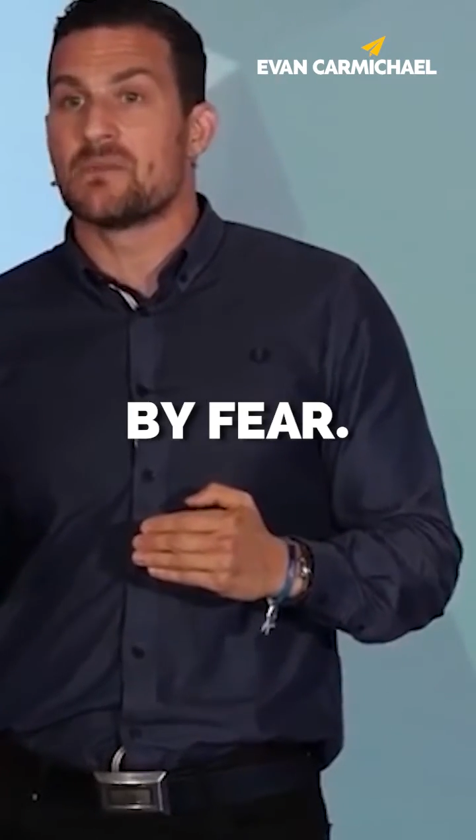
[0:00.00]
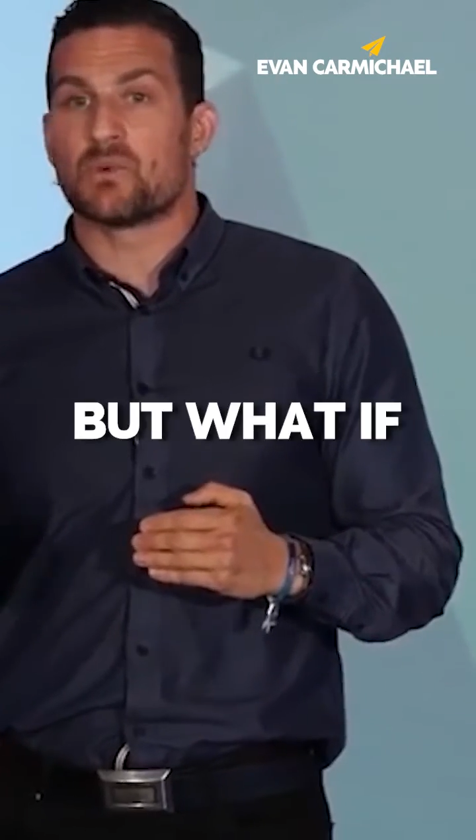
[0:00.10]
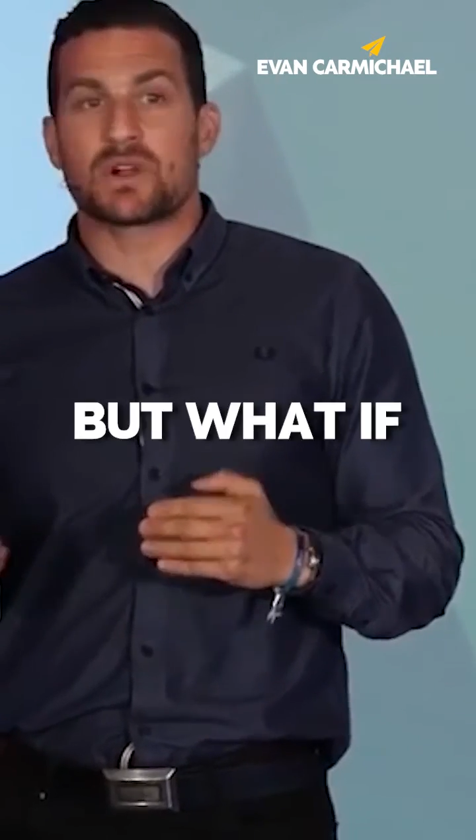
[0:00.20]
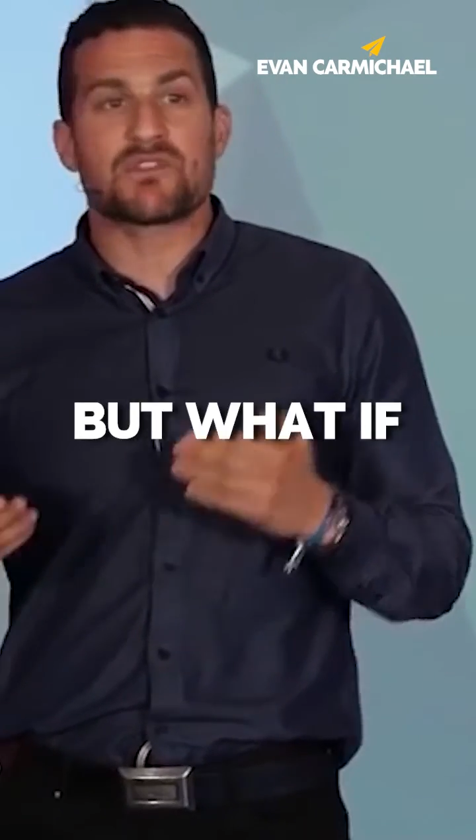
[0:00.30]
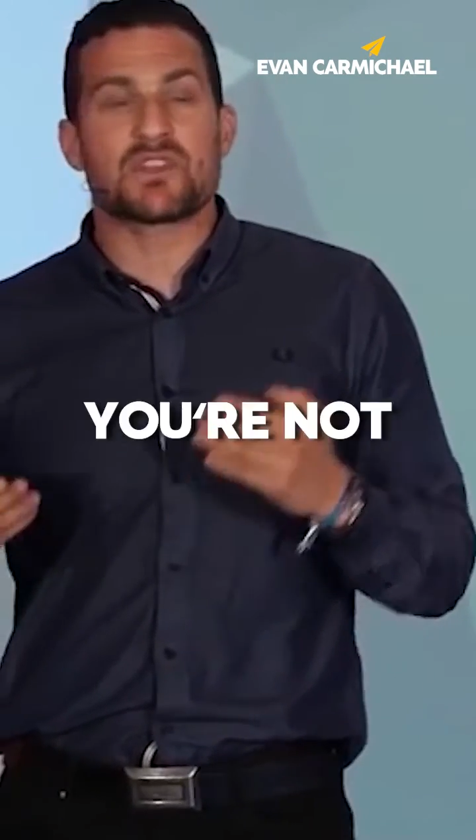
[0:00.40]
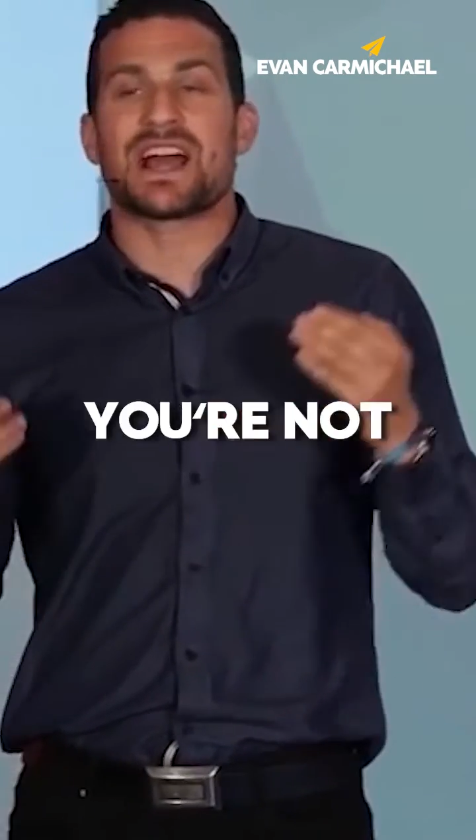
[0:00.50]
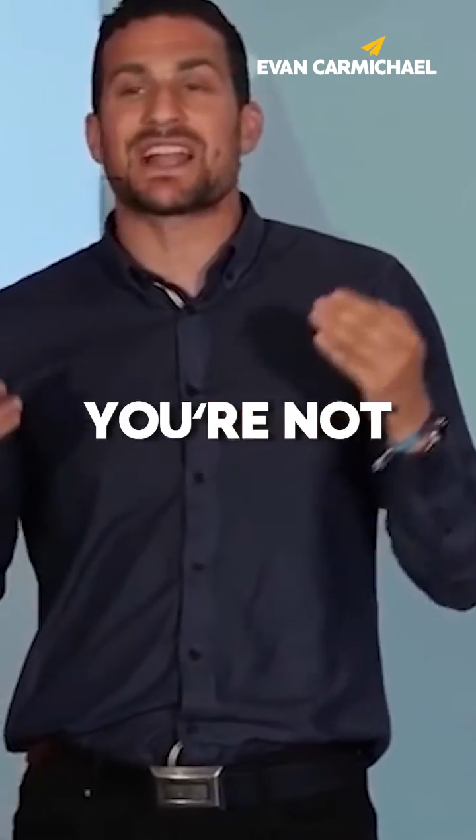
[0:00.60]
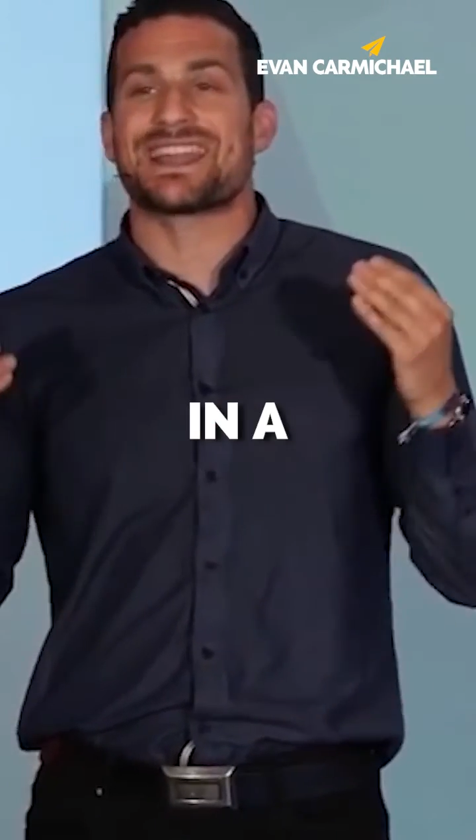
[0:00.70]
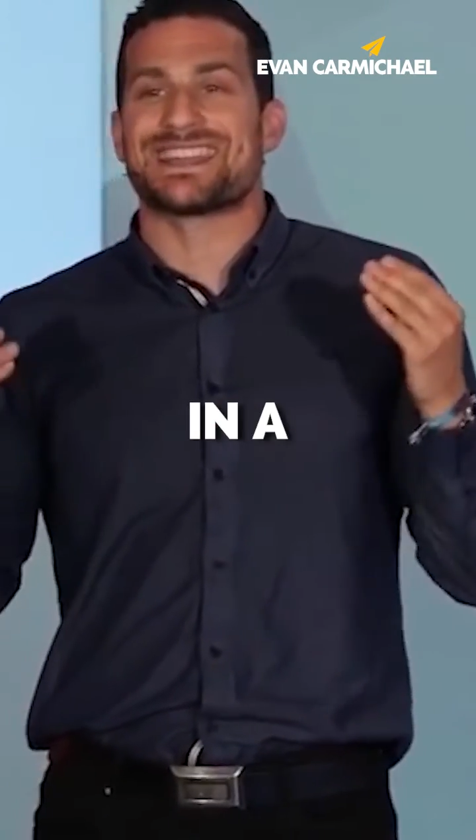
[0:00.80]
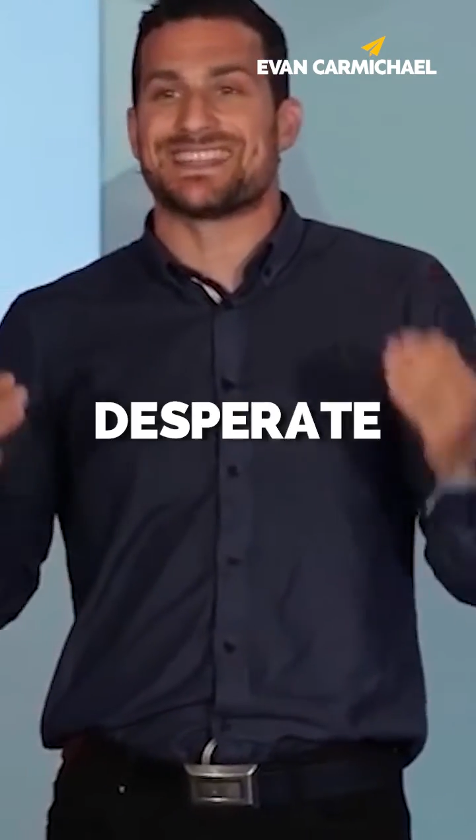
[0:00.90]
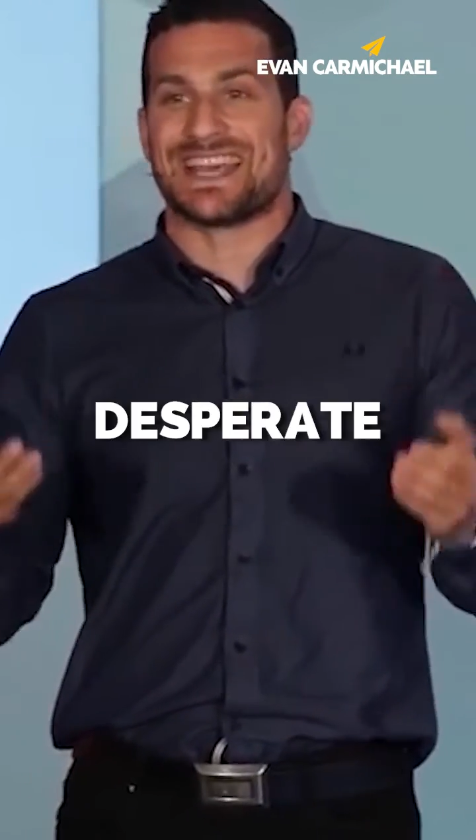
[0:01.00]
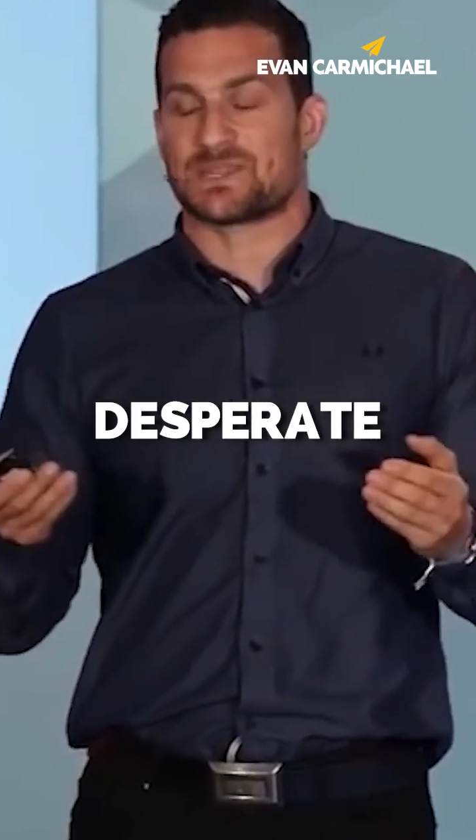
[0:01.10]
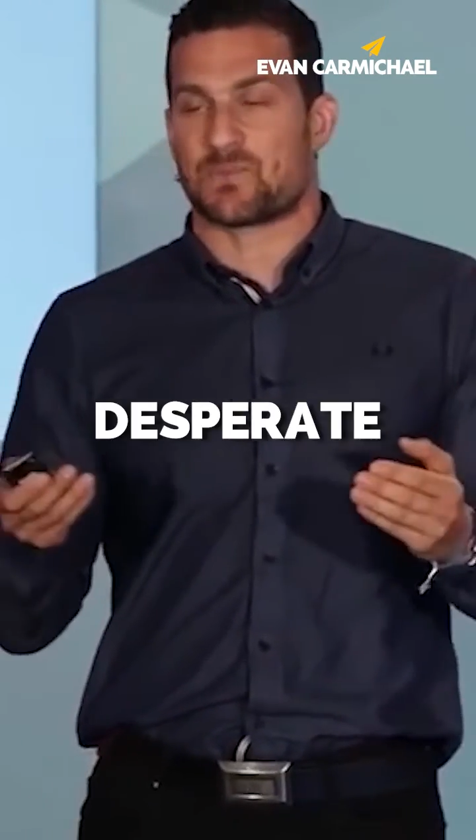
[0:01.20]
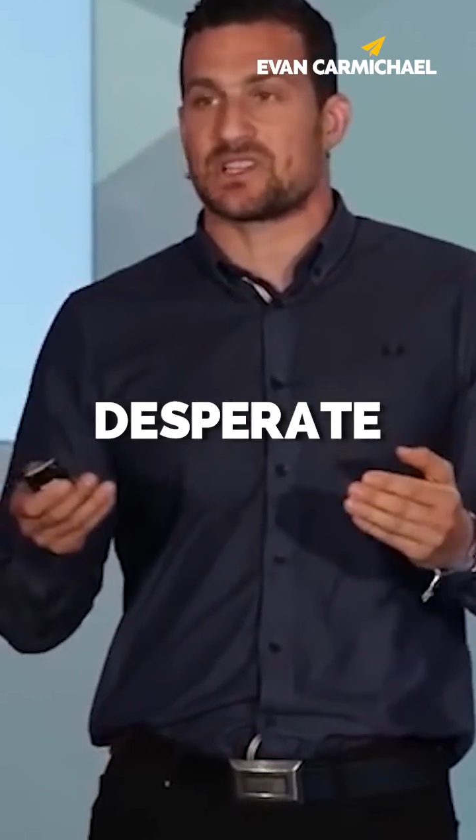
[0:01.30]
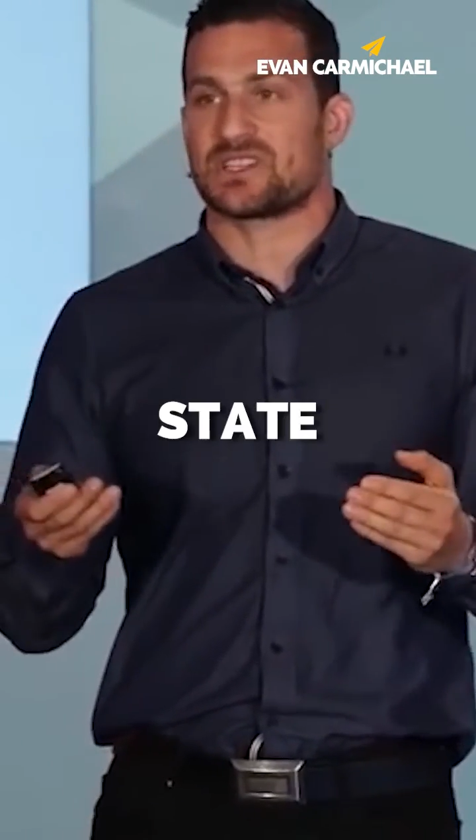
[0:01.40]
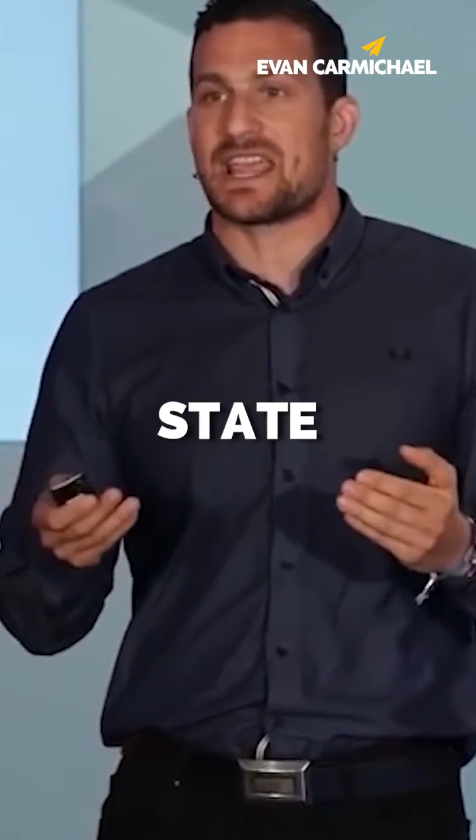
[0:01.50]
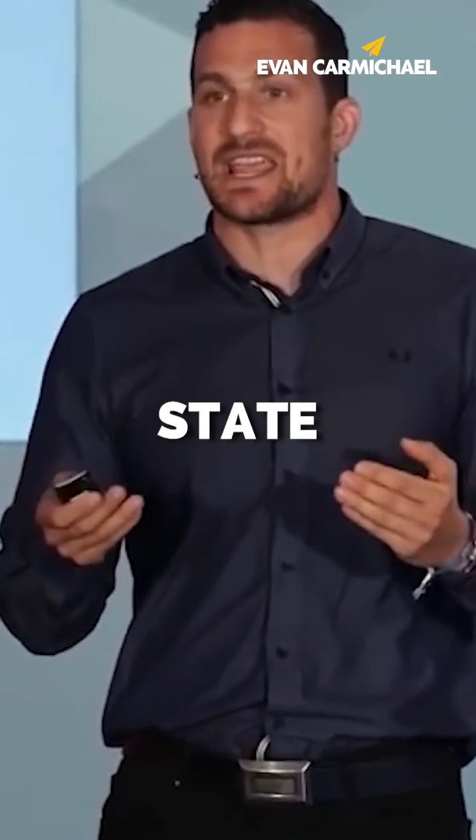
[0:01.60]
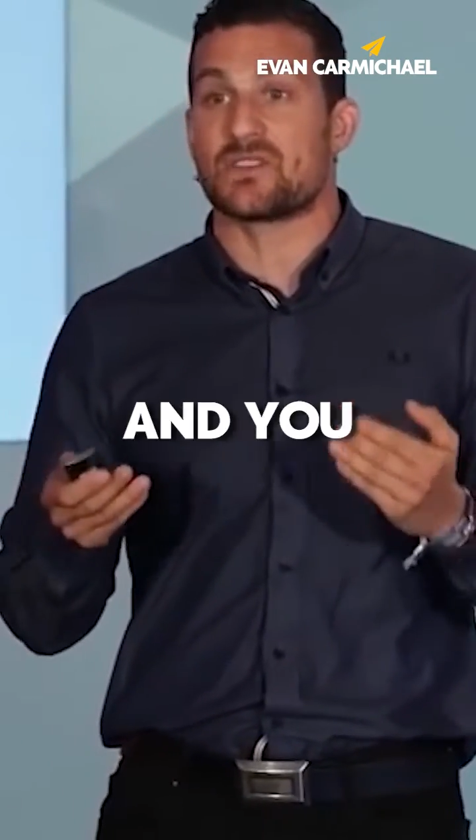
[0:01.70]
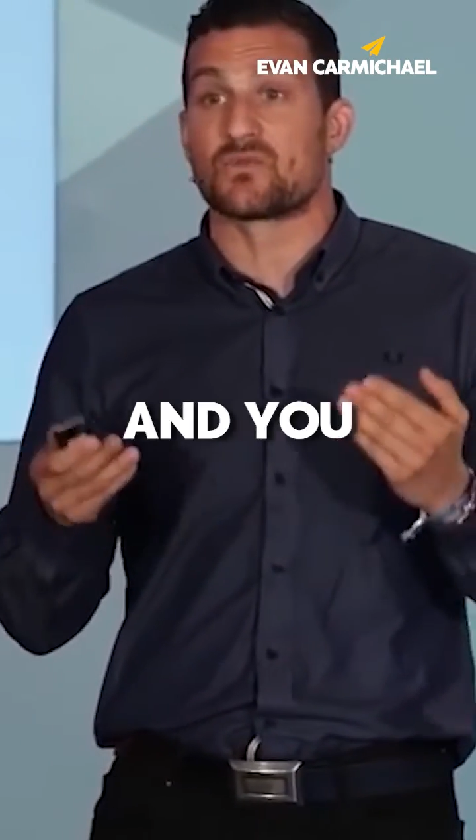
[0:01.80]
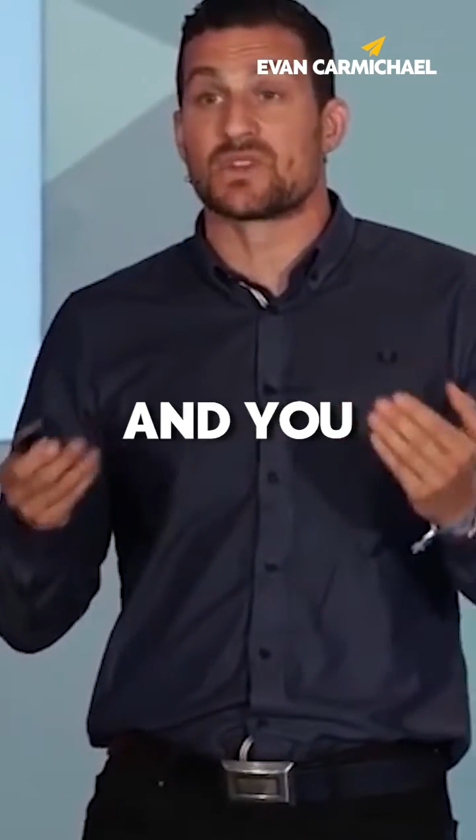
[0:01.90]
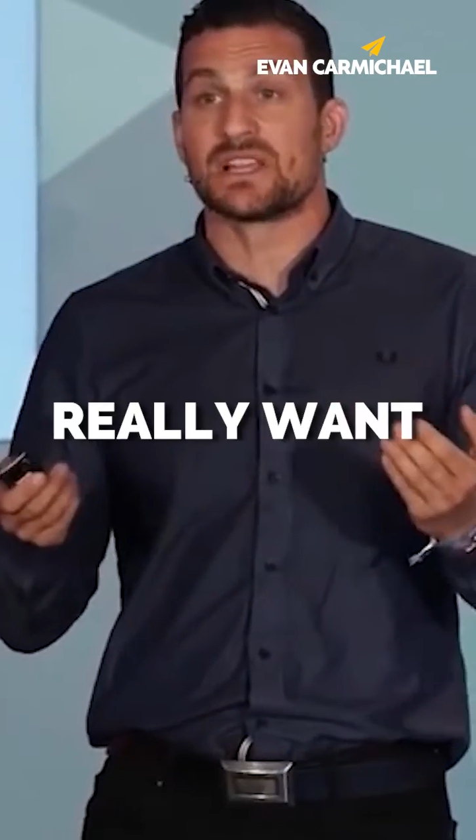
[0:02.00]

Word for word: But what if you're not in a desperate state and you